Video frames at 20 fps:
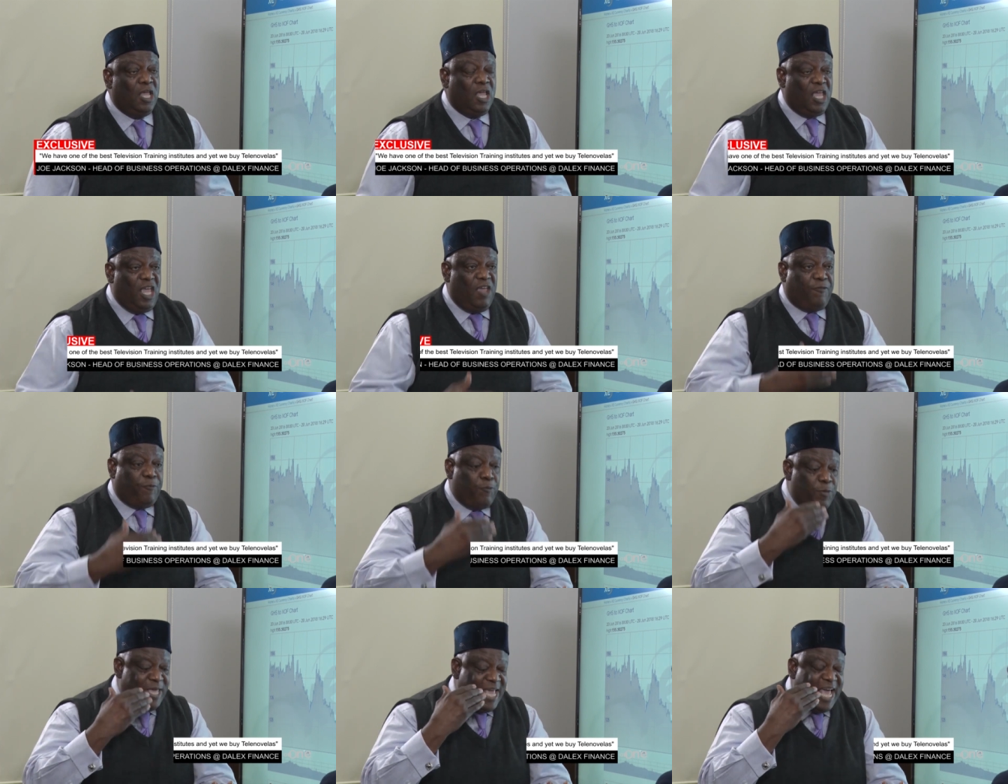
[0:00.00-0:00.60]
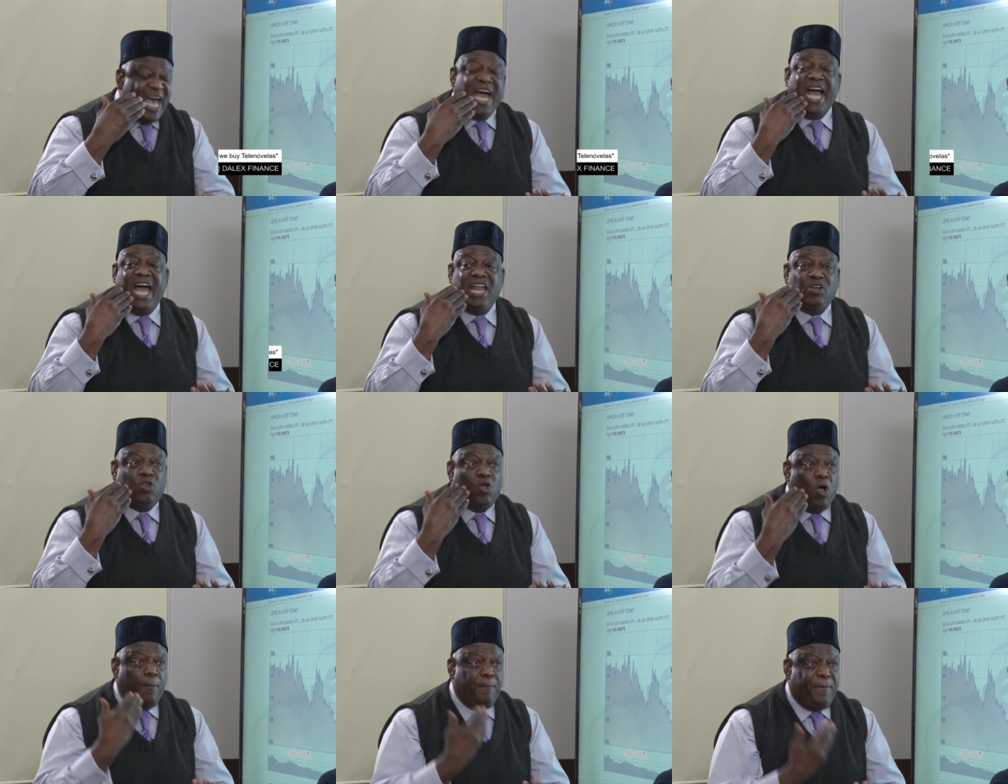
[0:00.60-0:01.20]
If we are
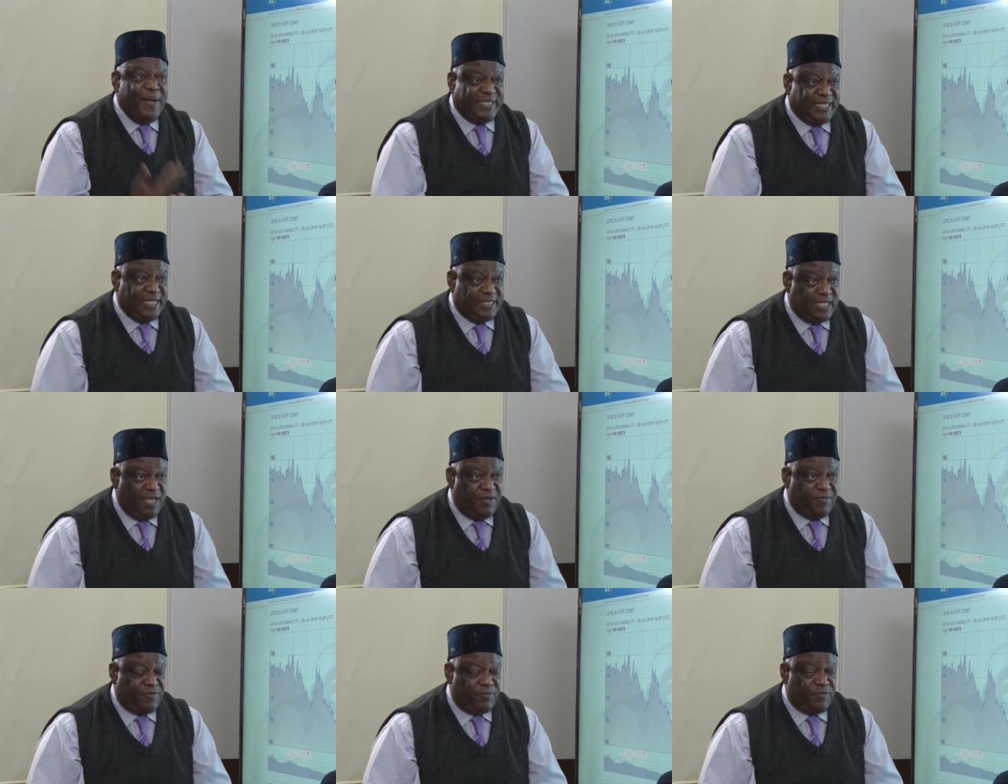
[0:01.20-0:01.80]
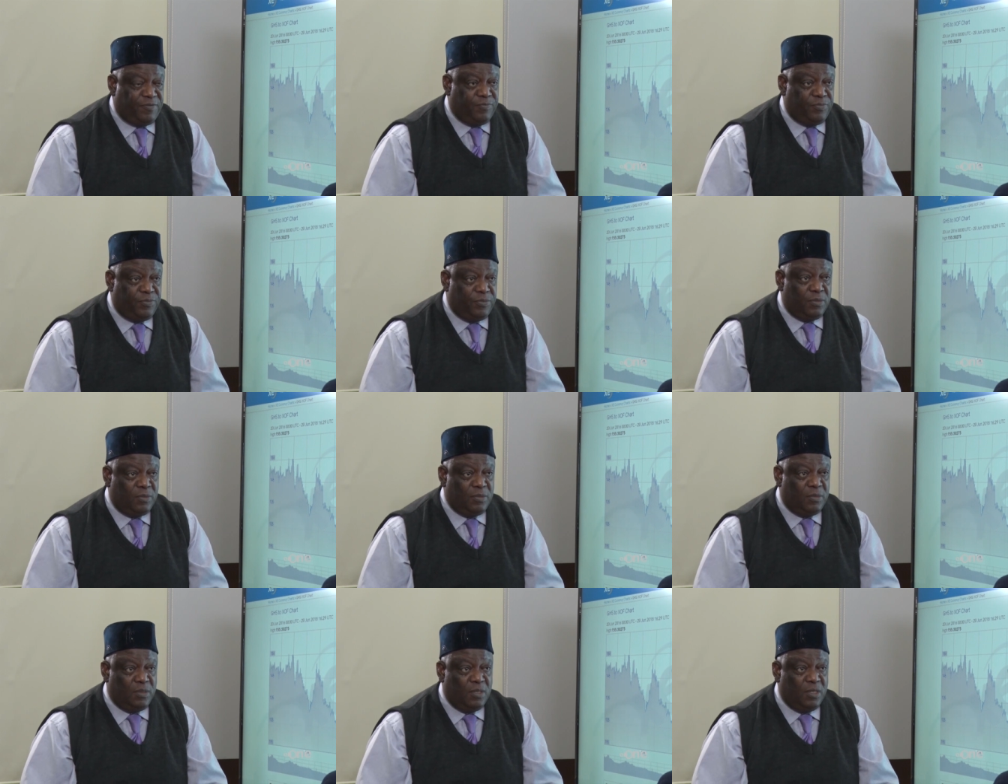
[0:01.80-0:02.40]
uncompetitive
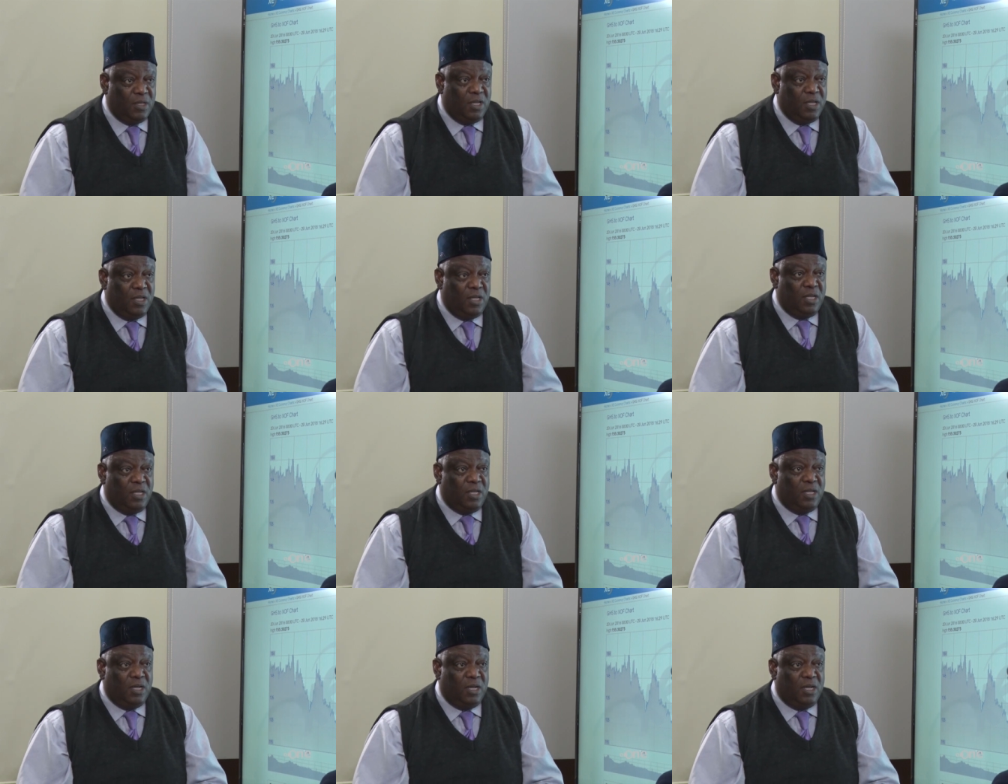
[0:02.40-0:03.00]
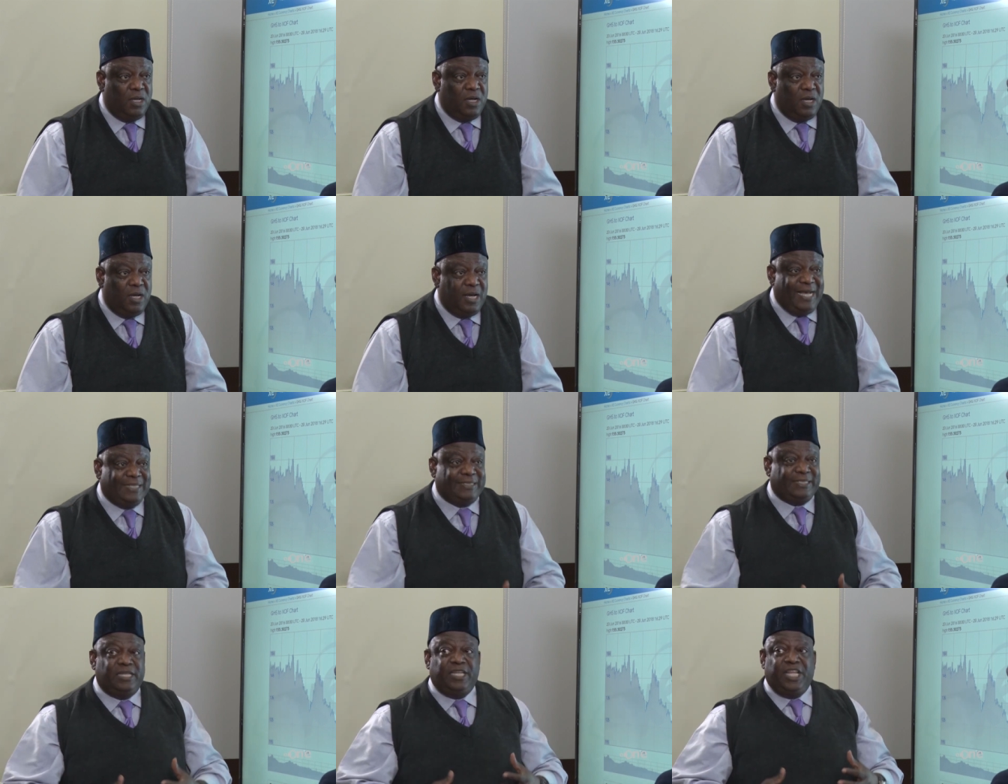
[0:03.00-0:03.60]

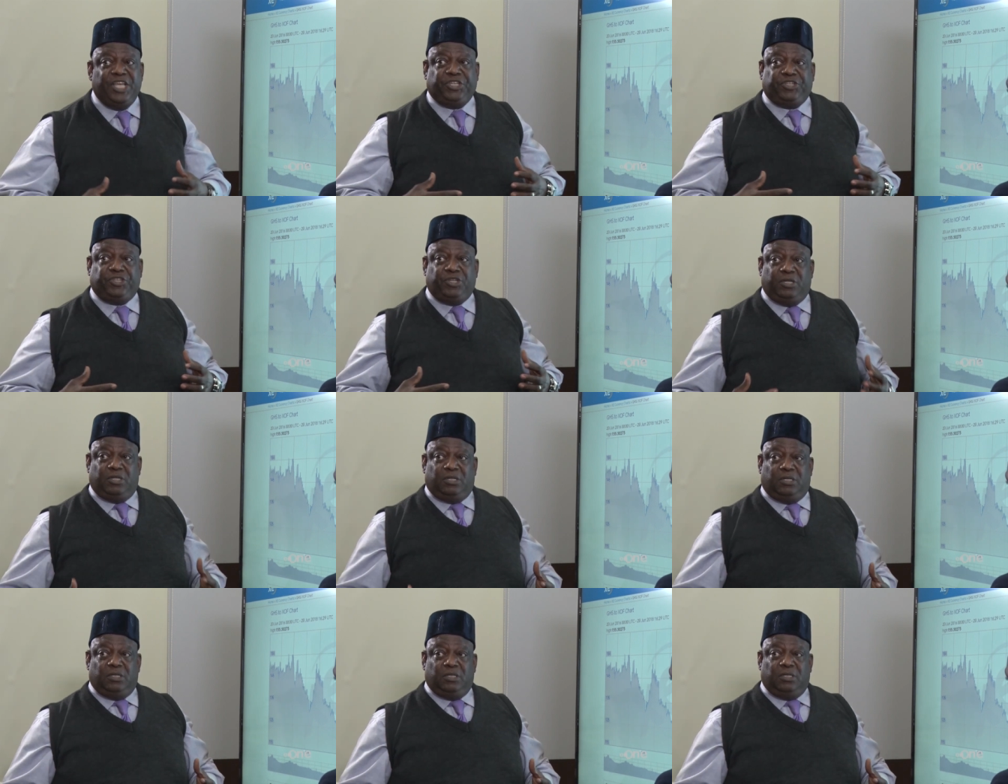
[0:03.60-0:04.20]
as a nation,